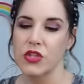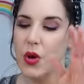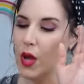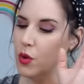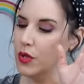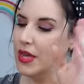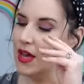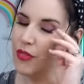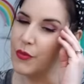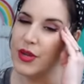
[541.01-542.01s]
So I only
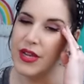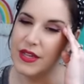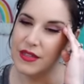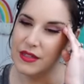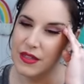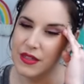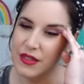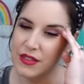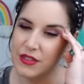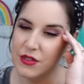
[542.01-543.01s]
got three,
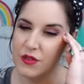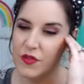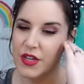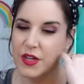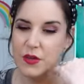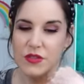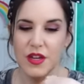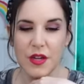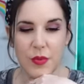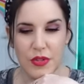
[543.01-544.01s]
uh, so the video is
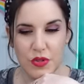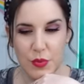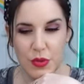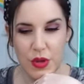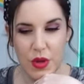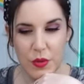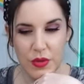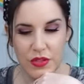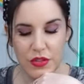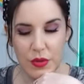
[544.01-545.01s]
not going to be a super long
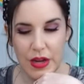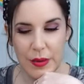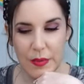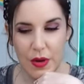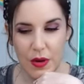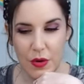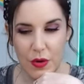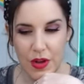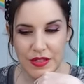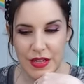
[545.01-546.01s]
one, so I'm
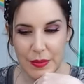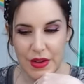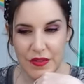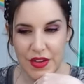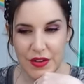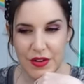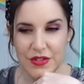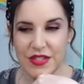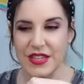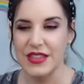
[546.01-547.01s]
crossing my
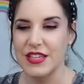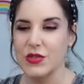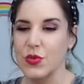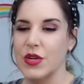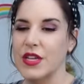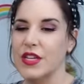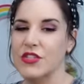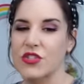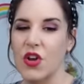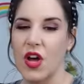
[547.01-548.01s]
fingers that this one
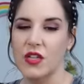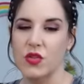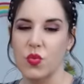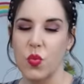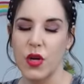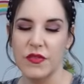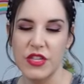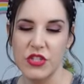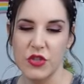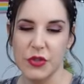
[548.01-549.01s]
is not one of
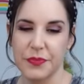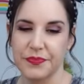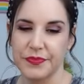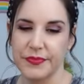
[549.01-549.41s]
these two.